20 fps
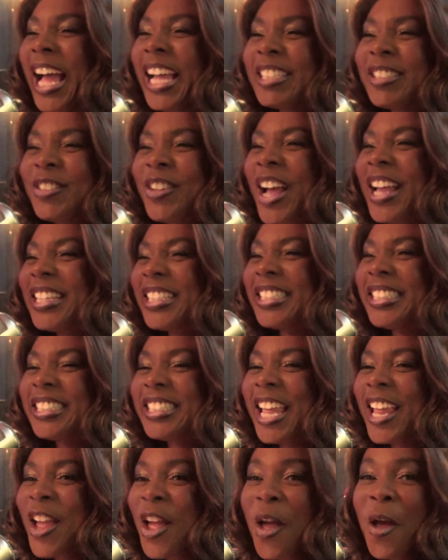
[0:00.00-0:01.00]
I'm trying to
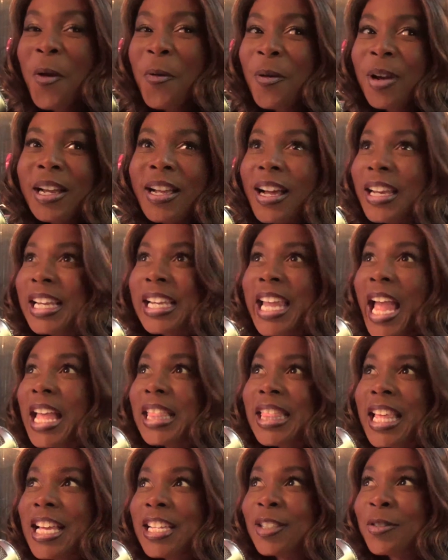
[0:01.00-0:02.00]
say we're gonna
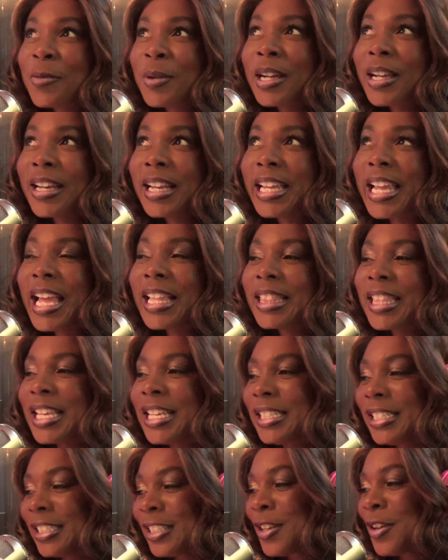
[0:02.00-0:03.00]
get this. We're gonna get we this.
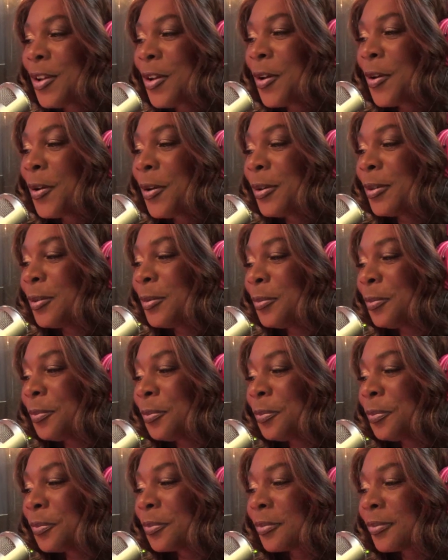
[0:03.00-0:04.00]
We have cough buttons and
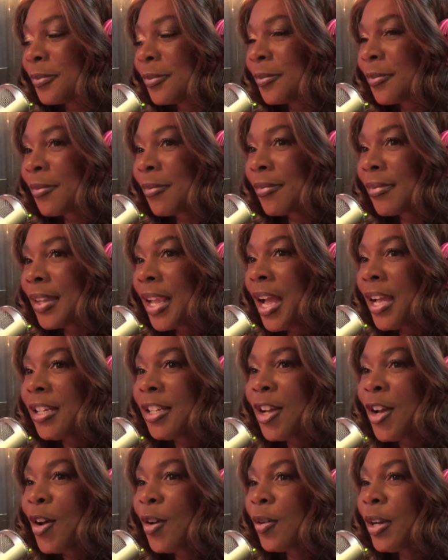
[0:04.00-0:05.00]
off buttons. I
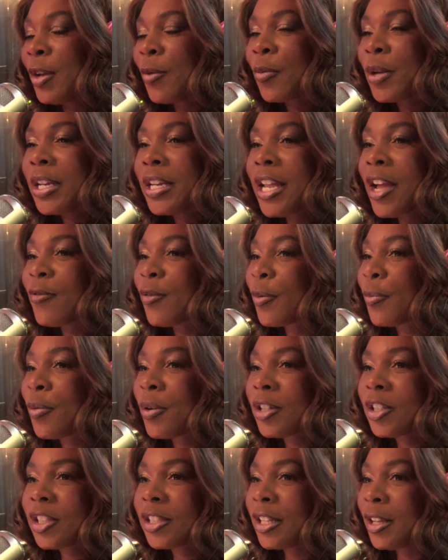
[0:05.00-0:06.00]
know, and we never
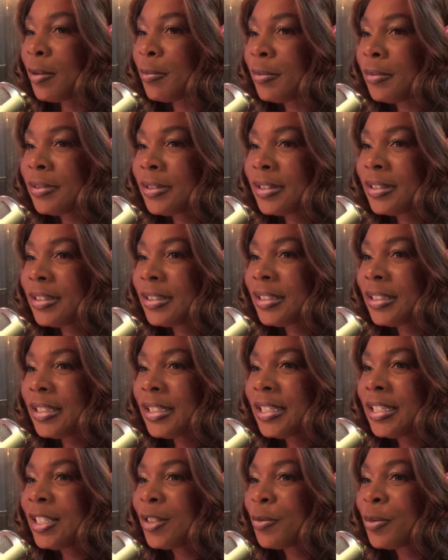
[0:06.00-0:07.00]
push them. We never push
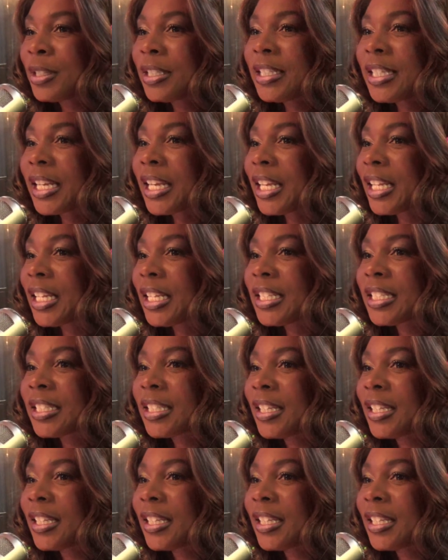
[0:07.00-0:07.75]
them. It's ridiculous.